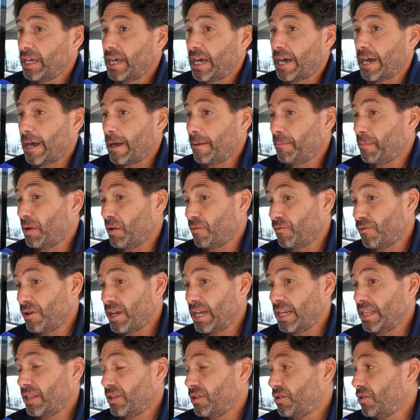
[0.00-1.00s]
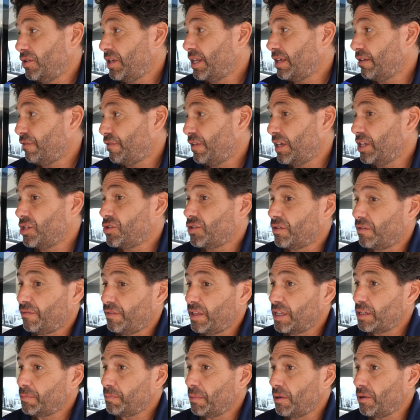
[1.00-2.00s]
and really the unique feature of
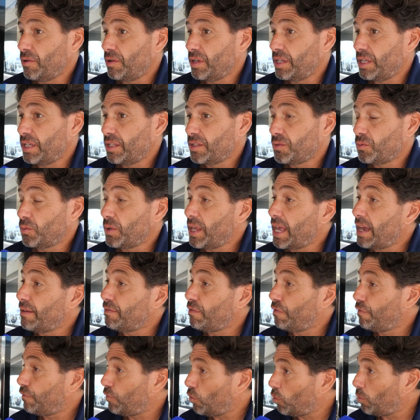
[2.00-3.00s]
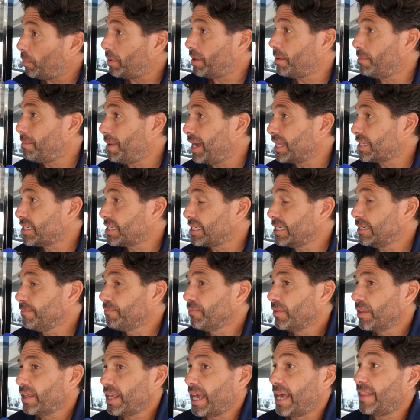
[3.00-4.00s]
this boat is we have a full beam master,
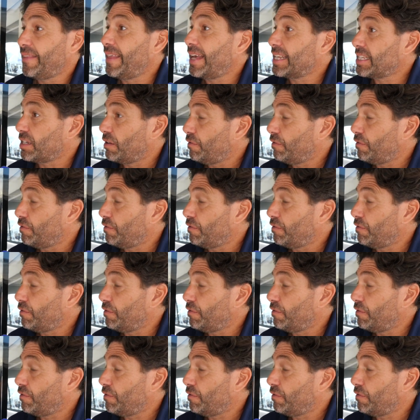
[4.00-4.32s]
and that's